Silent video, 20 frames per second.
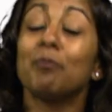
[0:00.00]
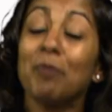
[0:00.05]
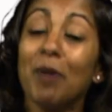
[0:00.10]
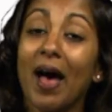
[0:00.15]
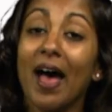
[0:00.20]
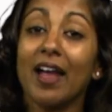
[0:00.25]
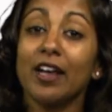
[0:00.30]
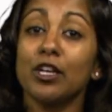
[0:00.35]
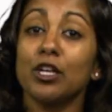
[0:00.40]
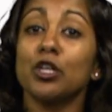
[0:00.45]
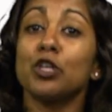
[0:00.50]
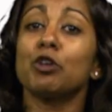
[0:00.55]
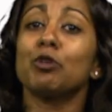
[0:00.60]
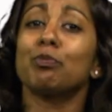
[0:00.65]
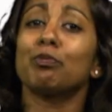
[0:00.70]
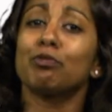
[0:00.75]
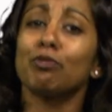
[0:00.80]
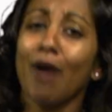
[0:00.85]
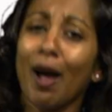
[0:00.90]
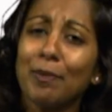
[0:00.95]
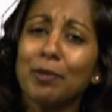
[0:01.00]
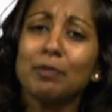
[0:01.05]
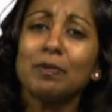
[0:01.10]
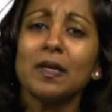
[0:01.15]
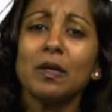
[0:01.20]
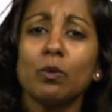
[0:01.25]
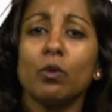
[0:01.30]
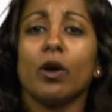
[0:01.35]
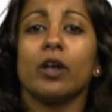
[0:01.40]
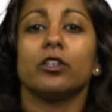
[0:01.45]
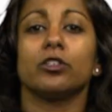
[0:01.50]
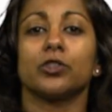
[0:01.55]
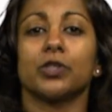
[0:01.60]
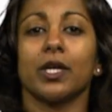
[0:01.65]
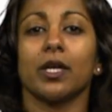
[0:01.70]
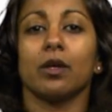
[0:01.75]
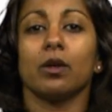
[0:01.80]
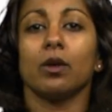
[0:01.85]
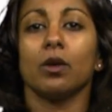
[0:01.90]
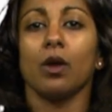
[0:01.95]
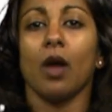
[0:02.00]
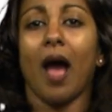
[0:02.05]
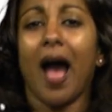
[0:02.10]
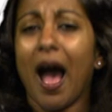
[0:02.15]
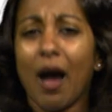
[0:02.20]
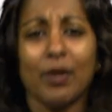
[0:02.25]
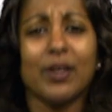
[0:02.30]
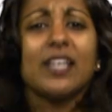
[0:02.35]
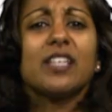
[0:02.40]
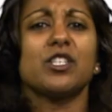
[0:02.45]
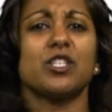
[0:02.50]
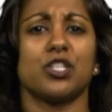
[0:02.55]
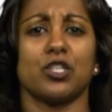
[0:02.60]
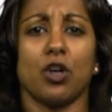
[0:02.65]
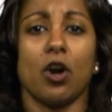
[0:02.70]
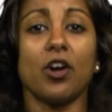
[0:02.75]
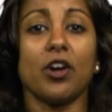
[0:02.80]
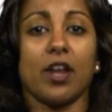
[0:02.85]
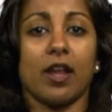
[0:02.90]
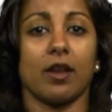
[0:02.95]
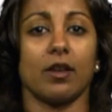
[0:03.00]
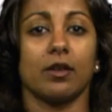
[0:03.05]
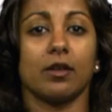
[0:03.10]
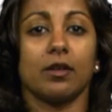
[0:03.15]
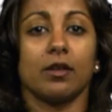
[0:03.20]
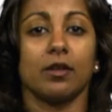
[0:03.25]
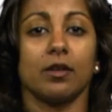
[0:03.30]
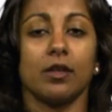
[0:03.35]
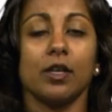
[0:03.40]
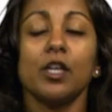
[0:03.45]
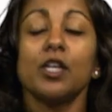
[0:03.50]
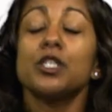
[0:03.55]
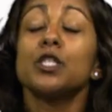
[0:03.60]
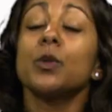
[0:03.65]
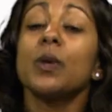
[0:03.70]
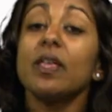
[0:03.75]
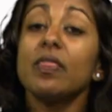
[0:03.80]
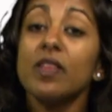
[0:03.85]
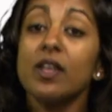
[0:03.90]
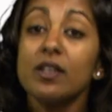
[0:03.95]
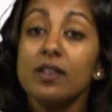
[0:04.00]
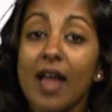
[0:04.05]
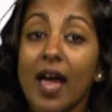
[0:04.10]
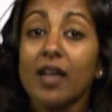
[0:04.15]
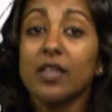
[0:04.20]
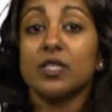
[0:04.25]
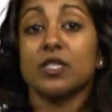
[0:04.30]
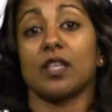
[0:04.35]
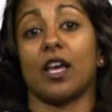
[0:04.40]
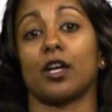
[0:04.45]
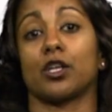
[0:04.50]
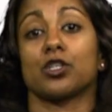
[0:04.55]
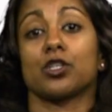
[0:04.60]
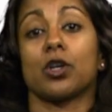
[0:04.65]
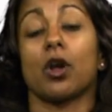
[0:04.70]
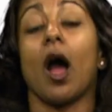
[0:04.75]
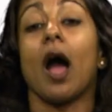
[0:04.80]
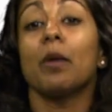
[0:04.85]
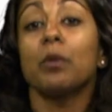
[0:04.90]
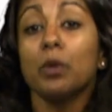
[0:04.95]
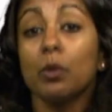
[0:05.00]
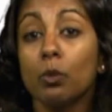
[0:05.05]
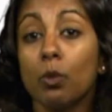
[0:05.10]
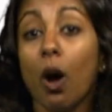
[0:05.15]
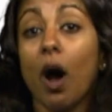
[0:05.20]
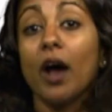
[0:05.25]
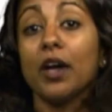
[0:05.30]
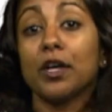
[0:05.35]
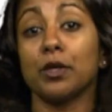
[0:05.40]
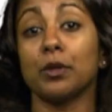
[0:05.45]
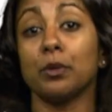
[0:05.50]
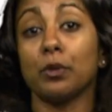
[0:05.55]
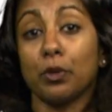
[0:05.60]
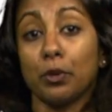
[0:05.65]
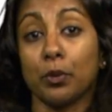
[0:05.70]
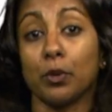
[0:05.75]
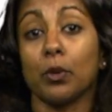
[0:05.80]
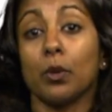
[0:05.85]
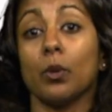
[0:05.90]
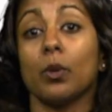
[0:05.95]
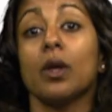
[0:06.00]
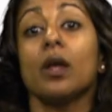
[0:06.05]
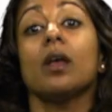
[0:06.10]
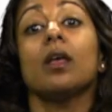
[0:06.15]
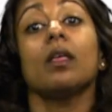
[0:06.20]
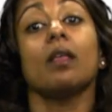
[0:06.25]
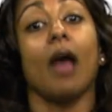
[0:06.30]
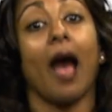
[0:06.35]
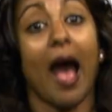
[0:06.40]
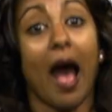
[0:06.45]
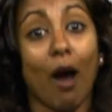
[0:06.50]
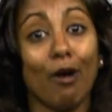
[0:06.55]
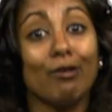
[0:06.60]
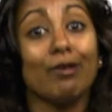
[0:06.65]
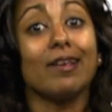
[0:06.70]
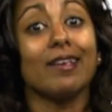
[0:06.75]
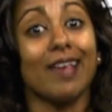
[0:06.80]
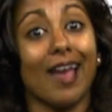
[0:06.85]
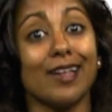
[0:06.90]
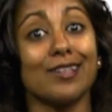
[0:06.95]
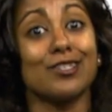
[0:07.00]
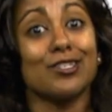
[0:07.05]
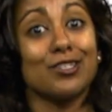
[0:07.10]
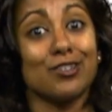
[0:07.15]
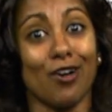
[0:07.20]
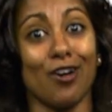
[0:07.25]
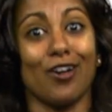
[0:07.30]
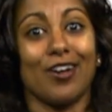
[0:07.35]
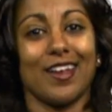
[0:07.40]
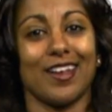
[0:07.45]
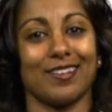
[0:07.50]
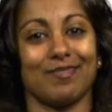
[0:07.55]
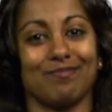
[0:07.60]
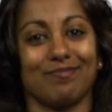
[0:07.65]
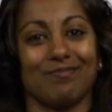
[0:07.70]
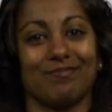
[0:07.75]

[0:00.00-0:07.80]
but you're probably wondering how to get started. So in the next lecture, I will walk you through how to get started.